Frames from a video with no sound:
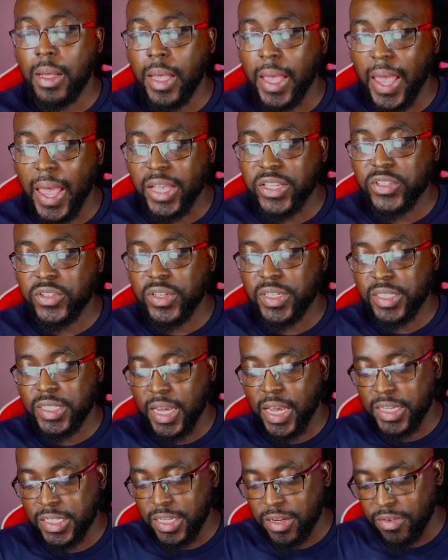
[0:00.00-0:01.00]

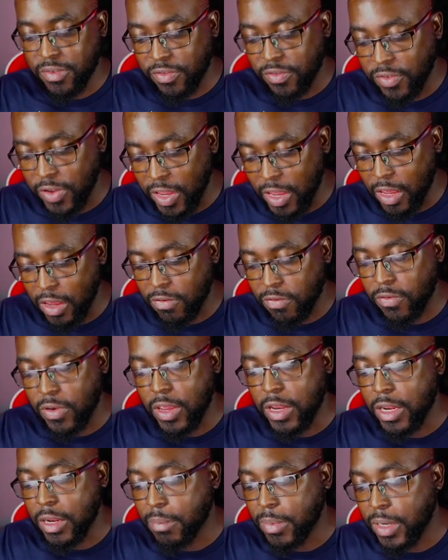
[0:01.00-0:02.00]
exercising faith
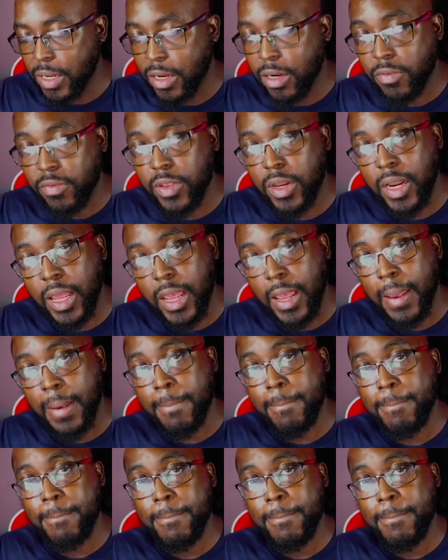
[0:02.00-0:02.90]
in the blood of the Lamb,